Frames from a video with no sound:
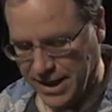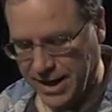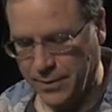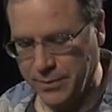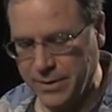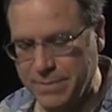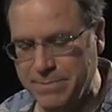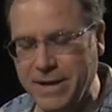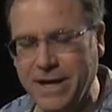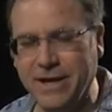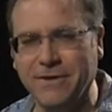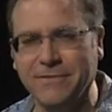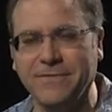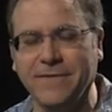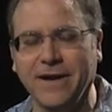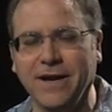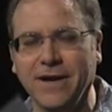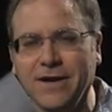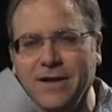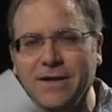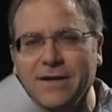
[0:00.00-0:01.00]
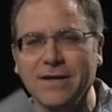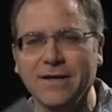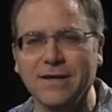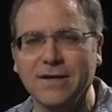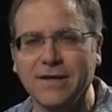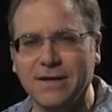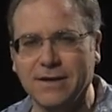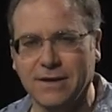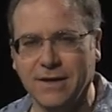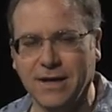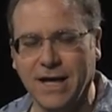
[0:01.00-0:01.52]
We had Maker Faire.
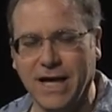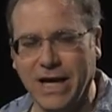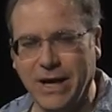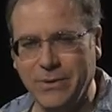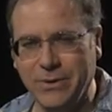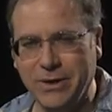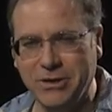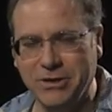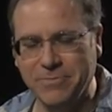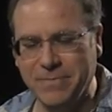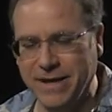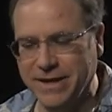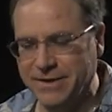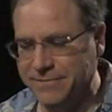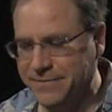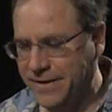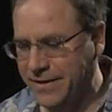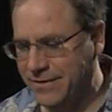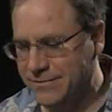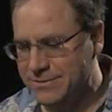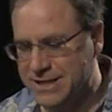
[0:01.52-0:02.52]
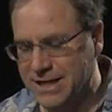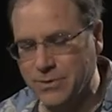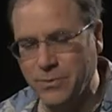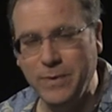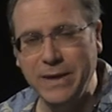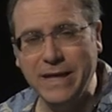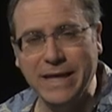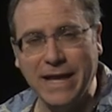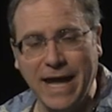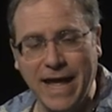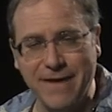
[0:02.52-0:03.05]
I went up to Maker Faire. That was like a
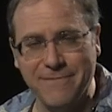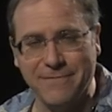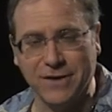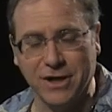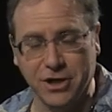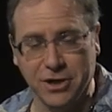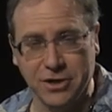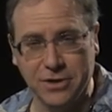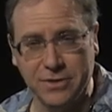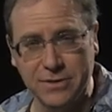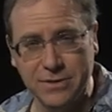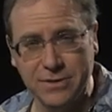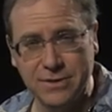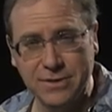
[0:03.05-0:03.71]
week and a half ago.